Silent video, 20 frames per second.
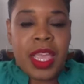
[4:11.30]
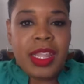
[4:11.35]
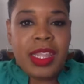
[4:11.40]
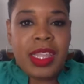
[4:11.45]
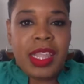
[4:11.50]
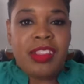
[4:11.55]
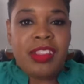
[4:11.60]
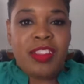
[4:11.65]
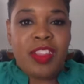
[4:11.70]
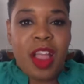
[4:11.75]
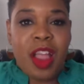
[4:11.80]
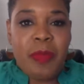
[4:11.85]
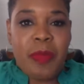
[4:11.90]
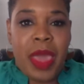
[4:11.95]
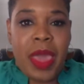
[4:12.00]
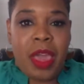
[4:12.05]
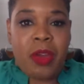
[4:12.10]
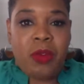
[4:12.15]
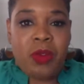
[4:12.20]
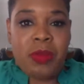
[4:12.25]
Let's start
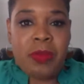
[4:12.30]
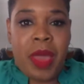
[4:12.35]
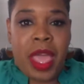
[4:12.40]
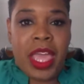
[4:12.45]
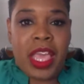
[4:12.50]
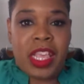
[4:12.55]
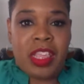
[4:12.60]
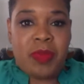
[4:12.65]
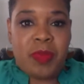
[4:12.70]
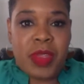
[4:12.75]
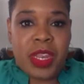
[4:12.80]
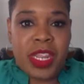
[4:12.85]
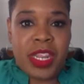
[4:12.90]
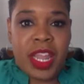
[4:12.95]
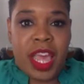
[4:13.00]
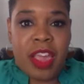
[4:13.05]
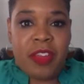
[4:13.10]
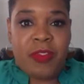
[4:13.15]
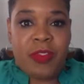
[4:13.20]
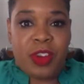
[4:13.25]
back when my husband and
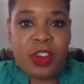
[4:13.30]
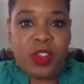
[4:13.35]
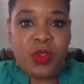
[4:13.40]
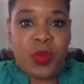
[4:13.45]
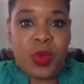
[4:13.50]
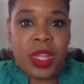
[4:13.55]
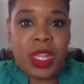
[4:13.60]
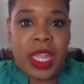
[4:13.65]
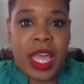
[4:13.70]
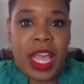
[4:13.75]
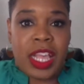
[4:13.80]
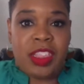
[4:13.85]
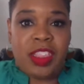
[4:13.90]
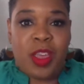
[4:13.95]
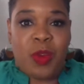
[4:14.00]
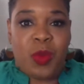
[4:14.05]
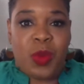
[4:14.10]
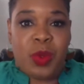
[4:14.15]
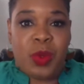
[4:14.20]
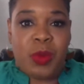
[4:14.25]
I first realized
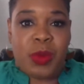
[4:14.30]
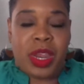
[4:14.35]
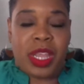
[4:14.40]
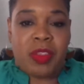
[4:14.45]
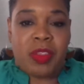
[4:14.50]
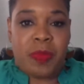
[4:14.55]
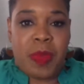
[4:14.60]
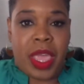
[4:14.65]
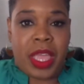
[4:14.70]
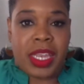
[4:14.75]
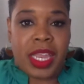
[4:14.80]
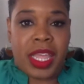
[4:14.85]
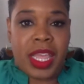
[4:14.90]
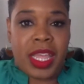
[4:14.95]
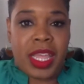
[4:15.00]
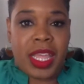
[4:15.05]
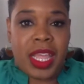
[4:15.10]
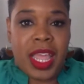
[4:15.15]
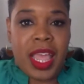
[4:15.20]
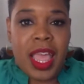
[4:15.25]
that we were expecting.